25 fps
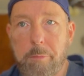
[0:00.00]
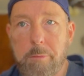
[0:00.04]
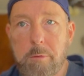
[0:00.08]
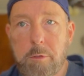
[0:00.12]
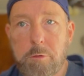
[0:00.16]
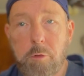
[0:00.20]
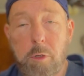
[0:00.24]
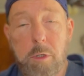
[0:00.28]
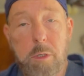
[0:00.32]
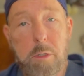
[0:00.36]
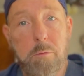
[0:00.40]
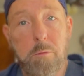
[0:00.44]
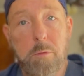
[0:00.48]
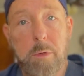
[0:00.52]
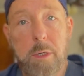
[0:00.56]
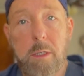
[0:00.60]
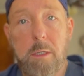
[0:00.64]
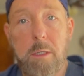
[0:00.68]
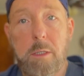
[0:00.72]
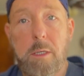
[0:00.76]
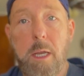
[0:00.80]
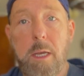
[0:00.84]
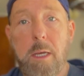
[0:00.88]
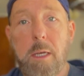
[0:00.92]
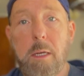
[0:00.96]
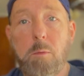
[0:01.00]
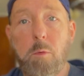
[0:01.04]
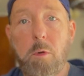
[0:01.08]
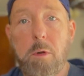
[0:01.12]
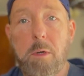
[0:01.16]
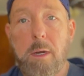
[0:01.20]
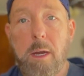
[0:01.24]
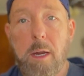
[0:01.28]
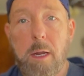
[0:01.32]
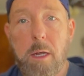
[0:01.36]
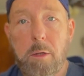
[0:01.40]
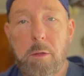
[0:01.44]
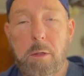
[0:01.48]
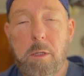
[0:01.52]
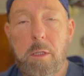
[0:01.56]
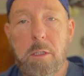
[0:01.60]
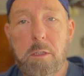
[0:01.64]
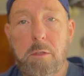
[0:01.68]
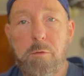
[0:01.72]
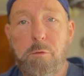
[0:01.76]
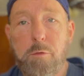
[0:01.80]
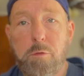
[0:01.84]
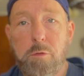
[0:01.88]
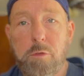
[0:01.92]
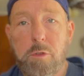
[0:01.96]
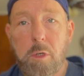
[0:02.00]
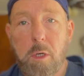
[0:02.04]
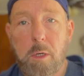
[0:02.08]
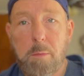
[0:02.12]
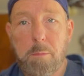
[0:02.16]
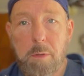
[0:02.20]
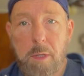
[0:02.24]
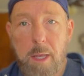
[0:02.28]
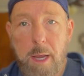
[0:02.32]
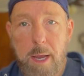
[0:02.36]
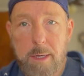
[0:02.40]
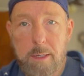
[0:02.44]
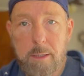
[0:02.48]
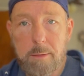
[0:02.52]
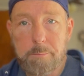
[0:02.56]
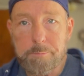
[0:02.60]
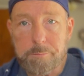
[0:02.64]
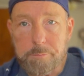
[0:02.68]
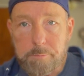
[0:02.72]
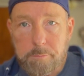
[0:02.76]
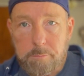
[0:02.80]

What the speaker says: So you're really taking one of the healthiest foods on the planet